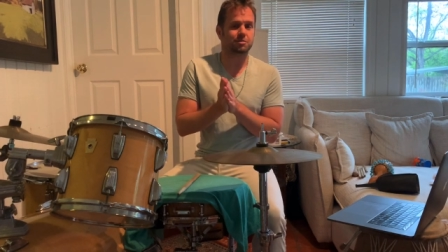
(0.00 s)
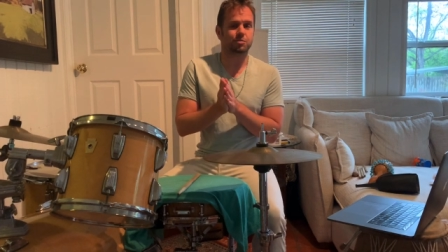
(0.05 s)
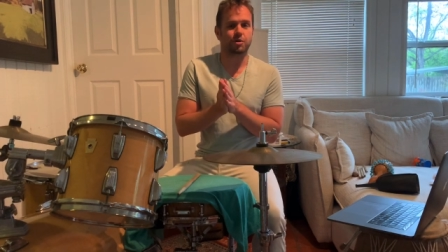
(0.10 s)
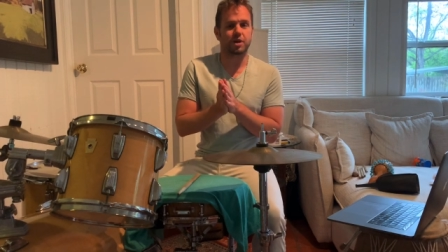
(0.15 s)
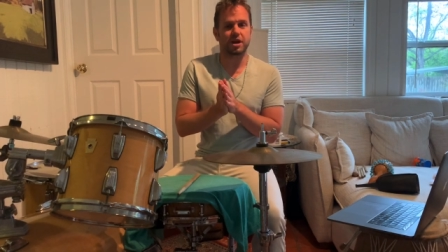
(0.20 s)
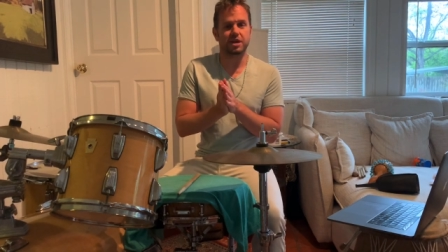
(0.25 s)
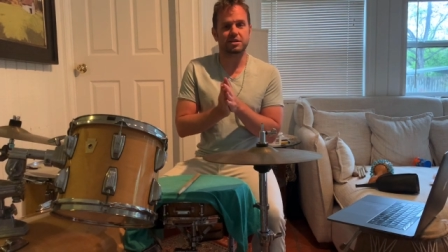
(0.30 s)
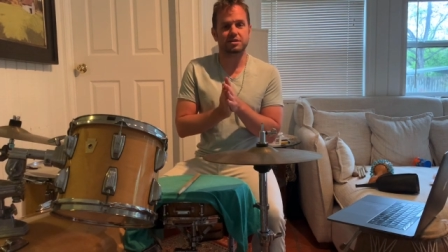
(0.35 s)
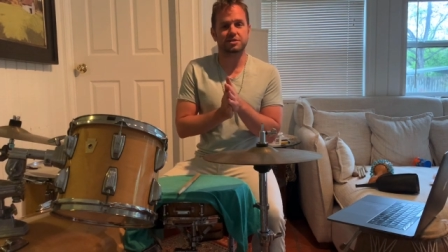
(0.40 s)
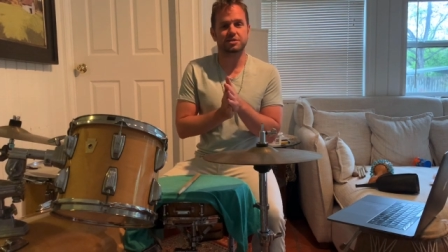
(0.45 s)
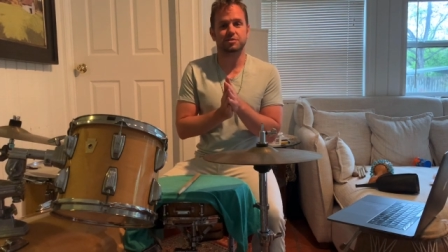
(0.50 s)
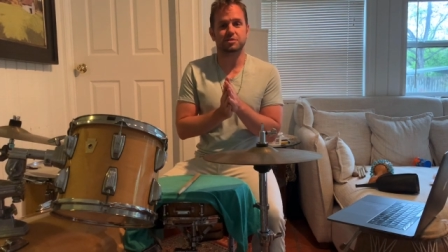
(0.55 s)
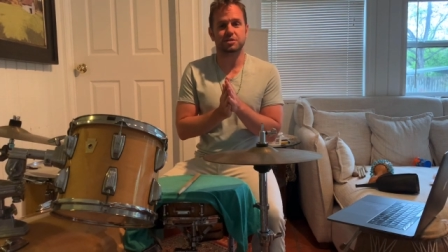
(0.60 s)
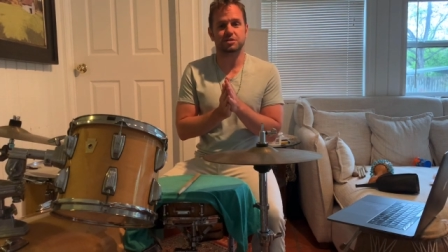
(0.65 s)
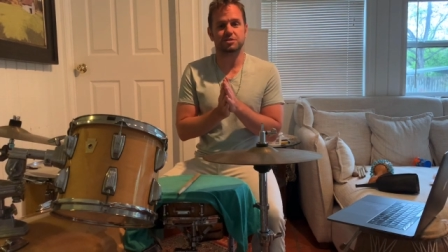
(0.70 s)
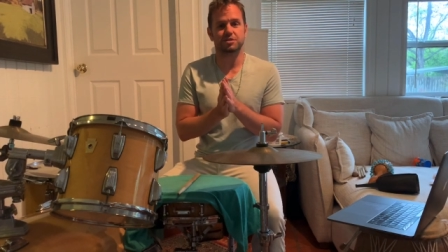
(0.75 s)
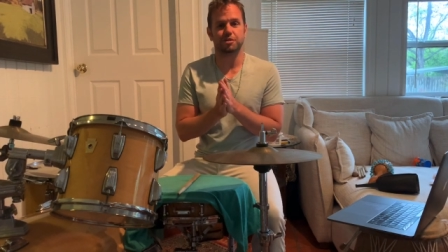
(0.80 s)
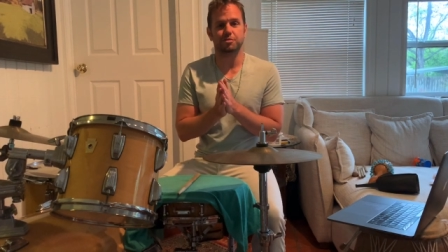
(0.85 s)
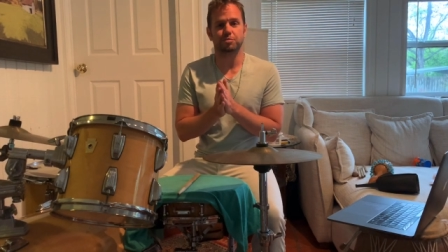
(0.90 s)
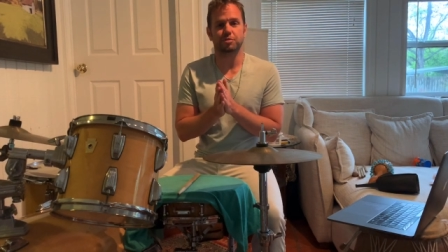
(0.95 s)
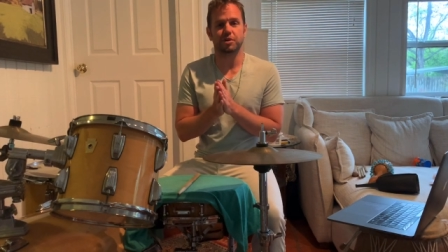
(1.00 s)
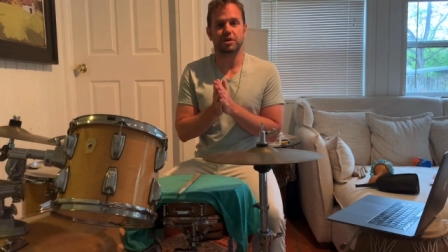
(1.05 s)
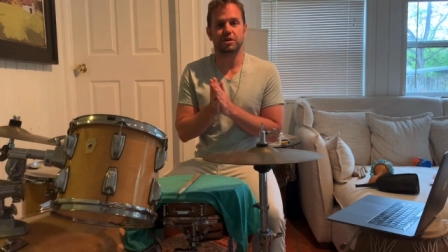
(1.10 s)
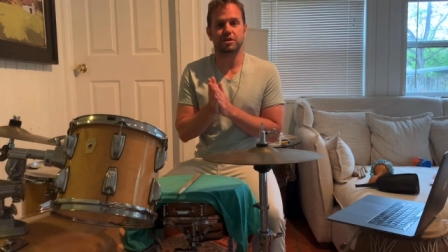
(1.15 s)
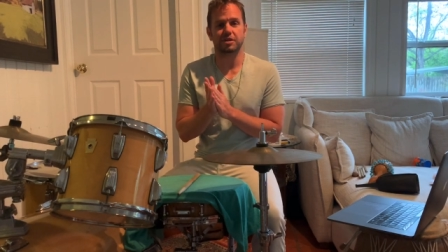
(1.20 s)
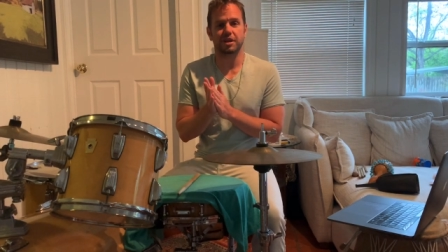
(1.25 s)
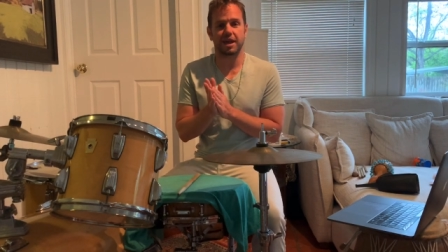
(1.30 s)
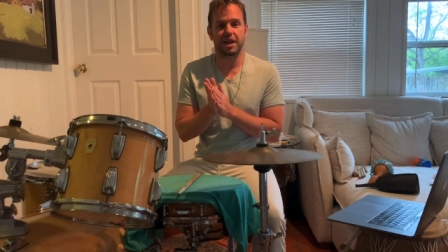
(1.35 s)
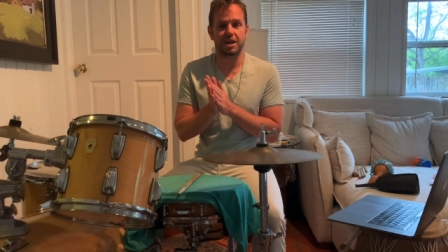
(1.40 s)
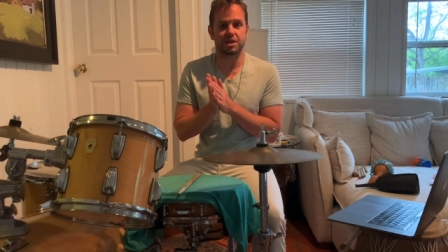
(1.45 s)
ways to interpret
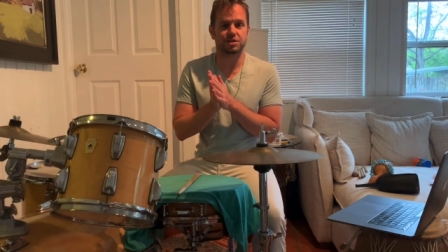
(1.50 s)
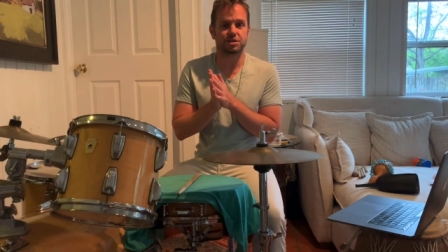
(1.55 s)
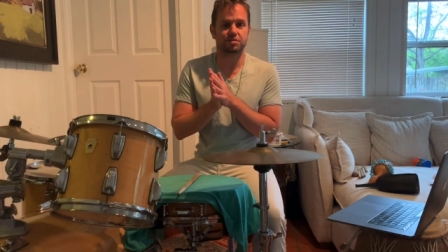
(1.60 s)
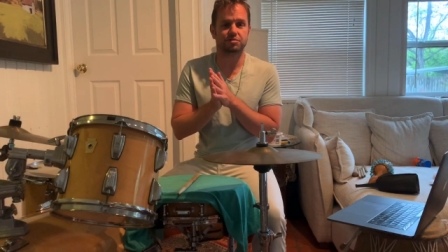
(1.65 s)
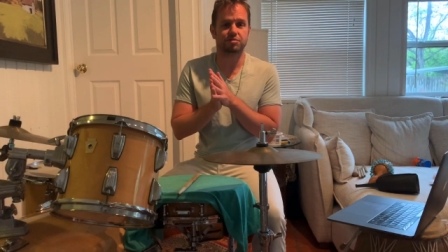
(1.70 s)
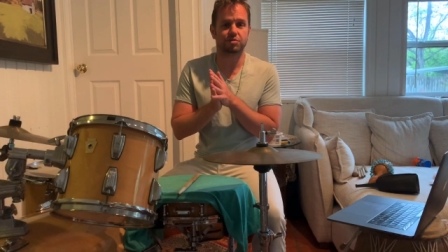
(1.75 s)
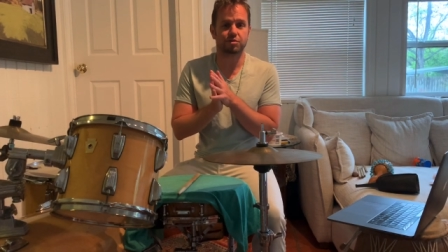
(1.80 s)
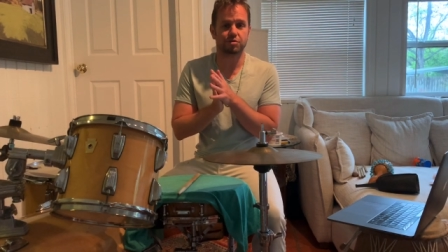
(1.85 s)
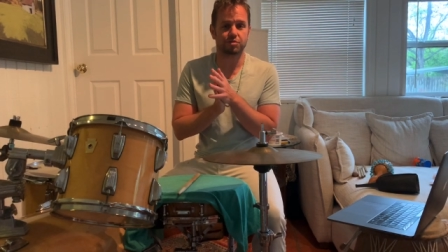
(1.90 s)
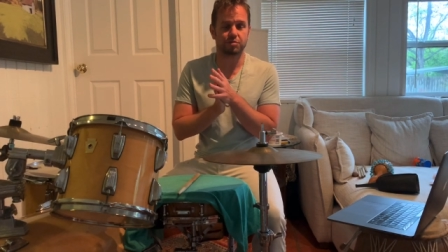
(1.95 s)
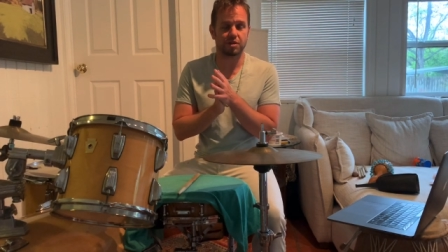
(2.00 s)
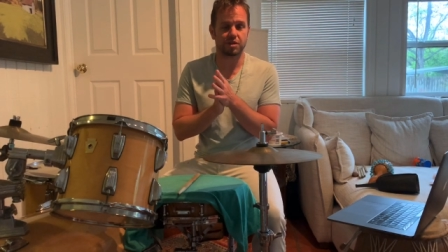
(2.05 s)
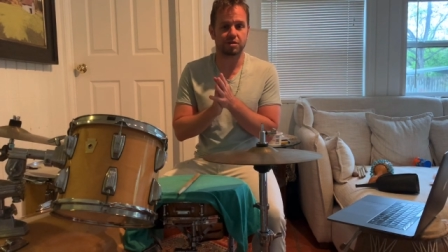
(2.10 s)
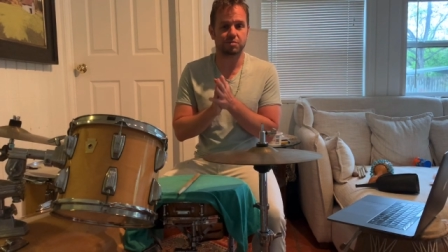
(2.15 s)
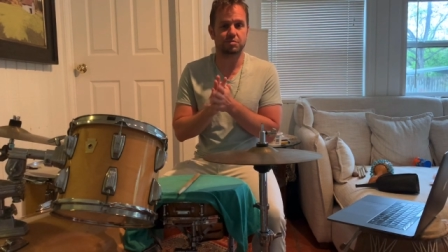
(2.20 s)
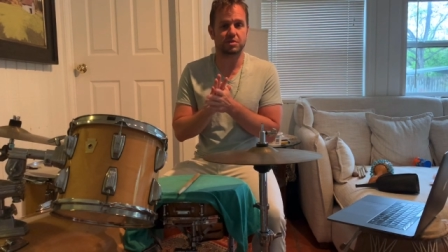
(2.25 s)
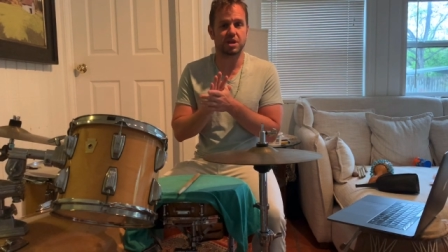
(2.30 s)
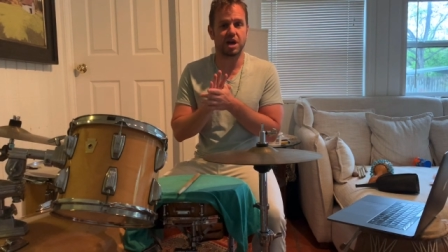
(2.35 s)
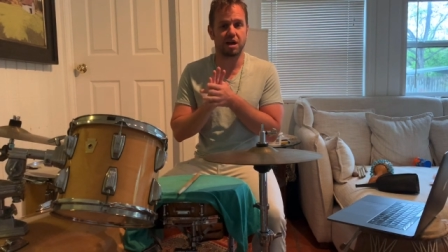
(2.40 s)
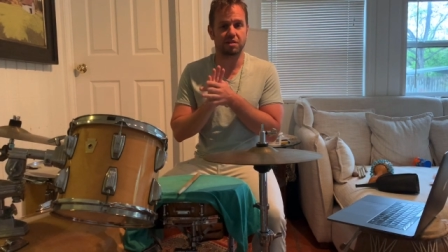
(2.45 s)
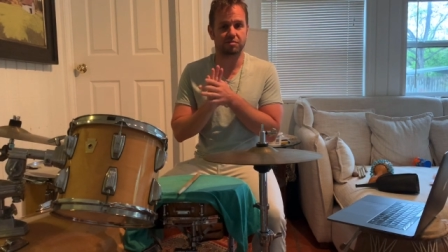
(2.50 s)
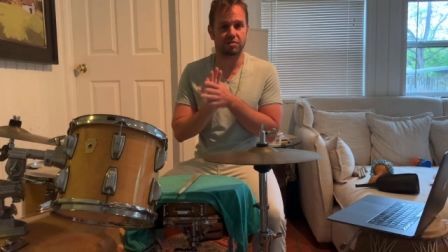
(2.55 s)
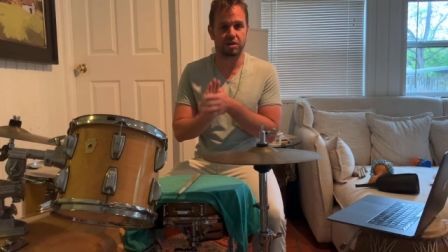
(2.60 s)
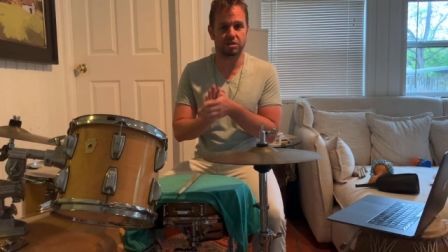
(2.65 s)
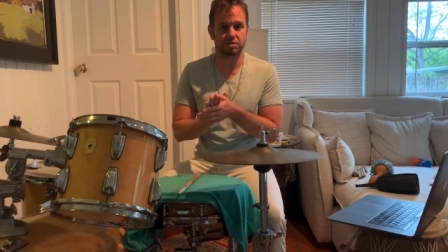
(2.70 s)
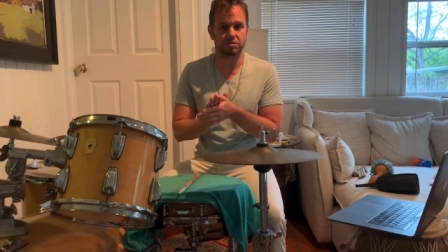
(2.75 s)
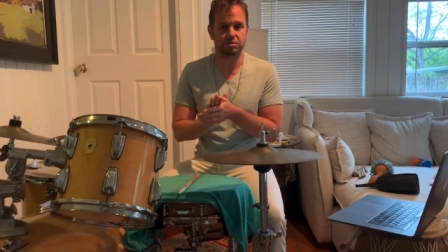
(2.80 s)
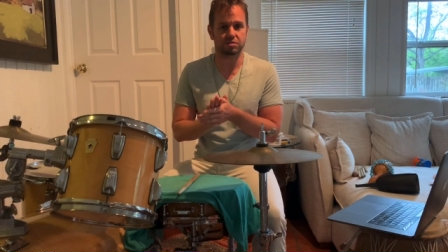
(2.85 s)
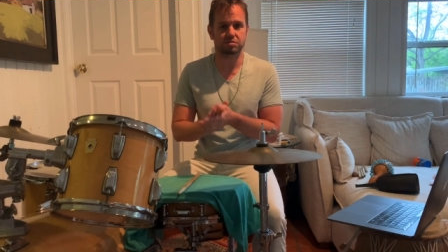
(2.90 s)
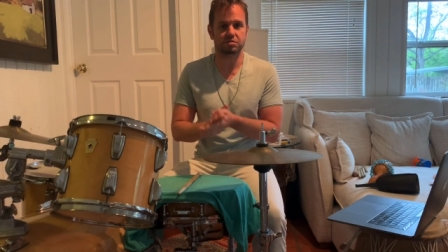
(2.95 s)
the Haitian Vodou rhythm
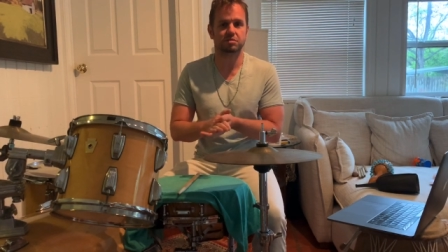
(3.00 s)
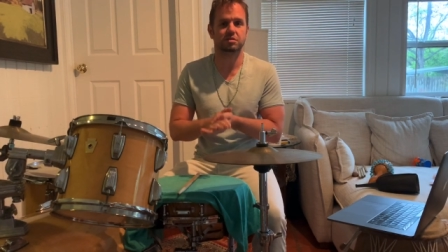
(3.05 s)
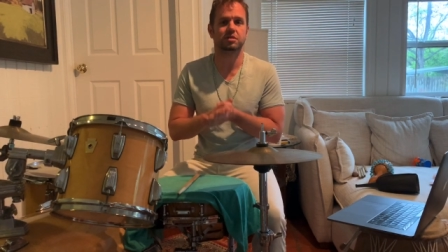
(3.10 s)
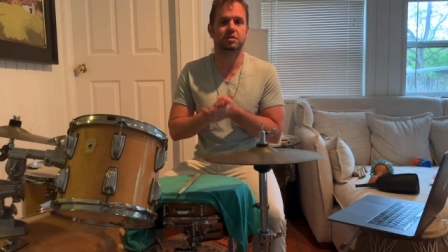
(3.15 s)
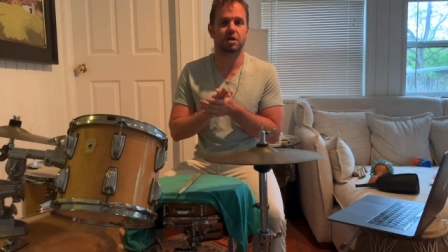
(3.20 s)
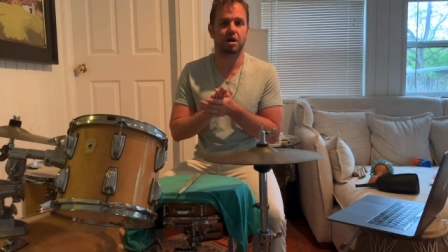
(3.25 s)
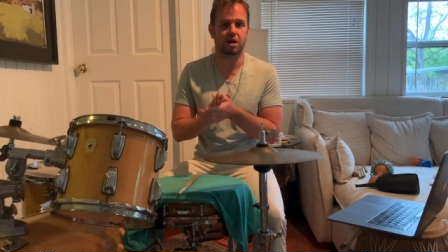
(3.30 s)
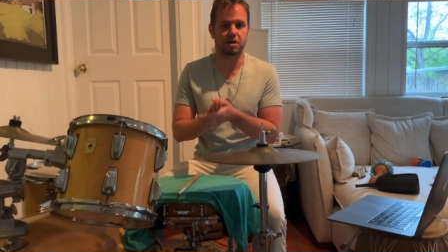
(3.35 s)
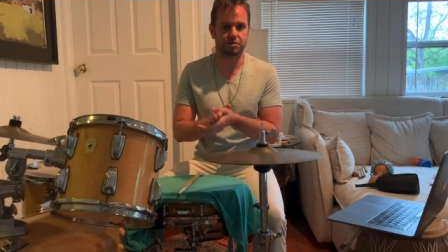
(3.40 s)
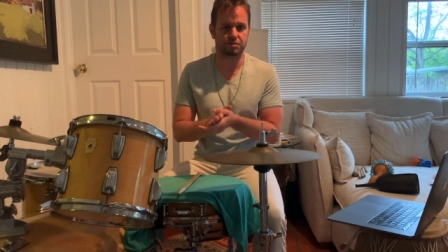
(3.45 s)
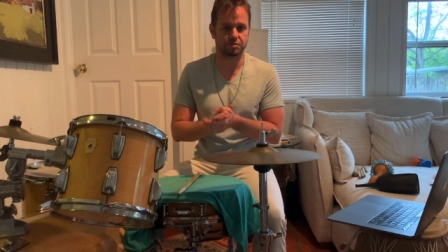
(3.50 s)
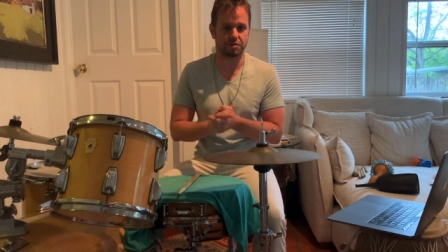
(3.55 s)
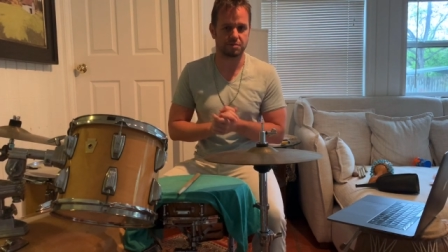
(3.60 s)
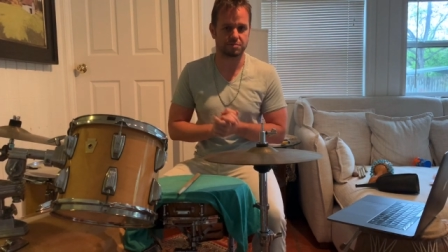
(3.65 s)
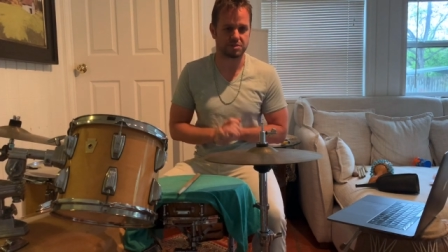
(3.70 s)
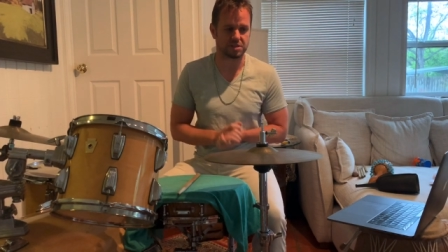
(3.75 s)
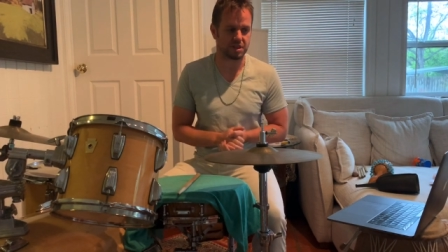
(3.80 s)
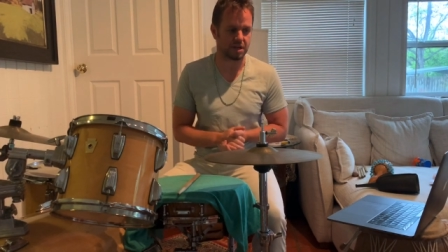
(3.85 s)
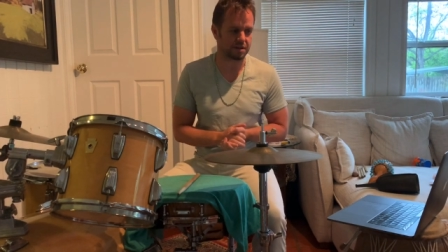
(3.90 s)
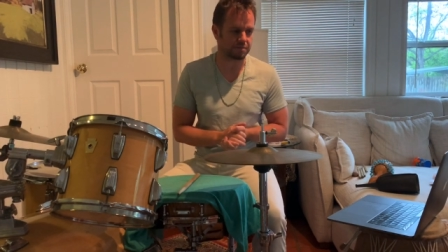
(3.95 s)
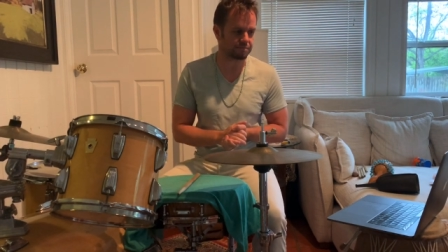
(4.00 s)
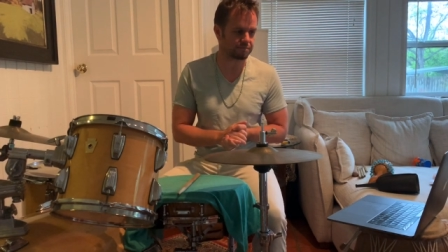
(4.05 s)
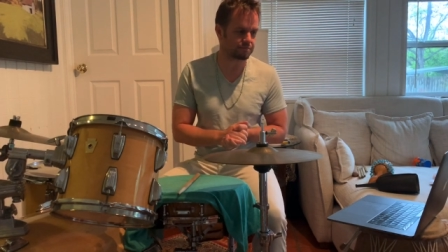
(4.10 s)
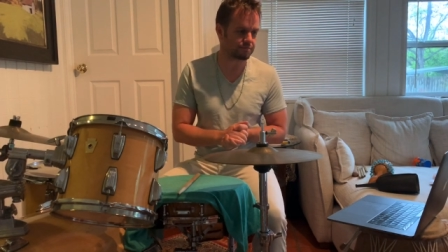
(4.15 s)
Yanvalou on drum set.